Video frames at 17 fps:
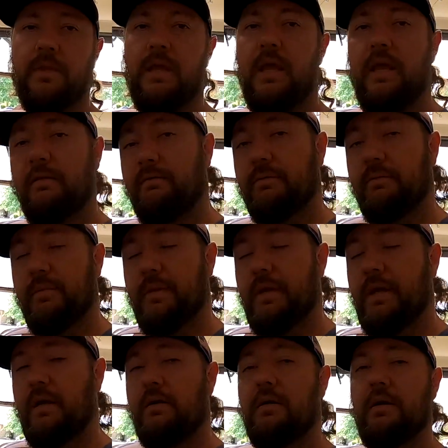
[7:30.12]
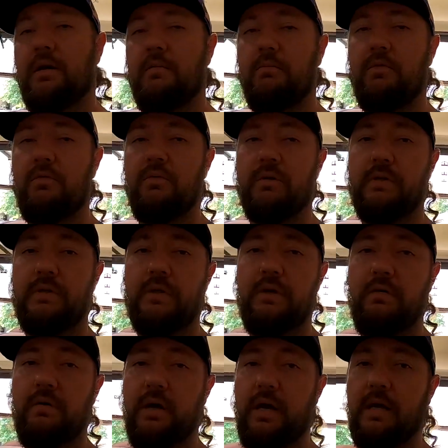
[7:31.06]
and from there I'm going to
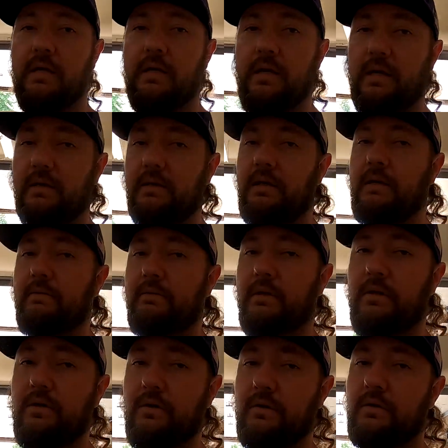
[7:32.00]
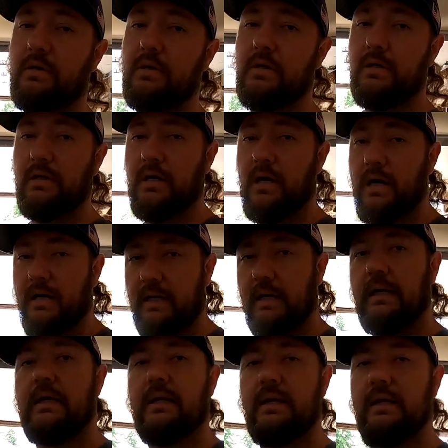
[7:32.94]
go ahead and give it a good
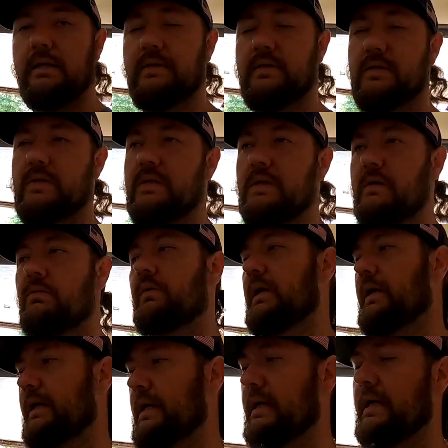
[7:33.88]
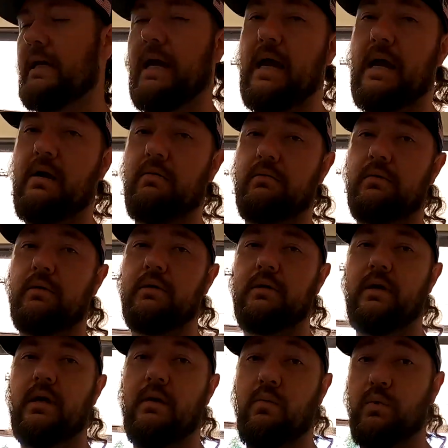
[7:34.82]
cut and see what I can get out
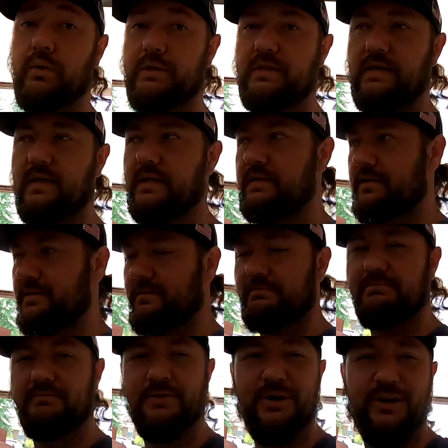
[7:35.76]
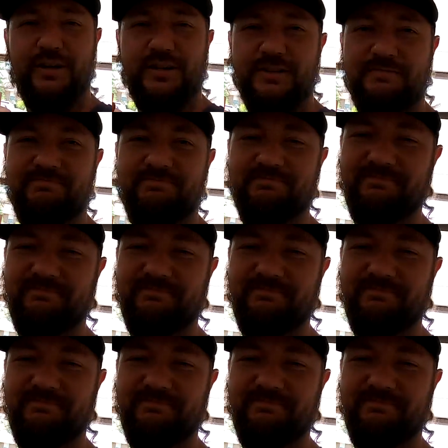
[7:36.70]
and what stays in. All right, guys.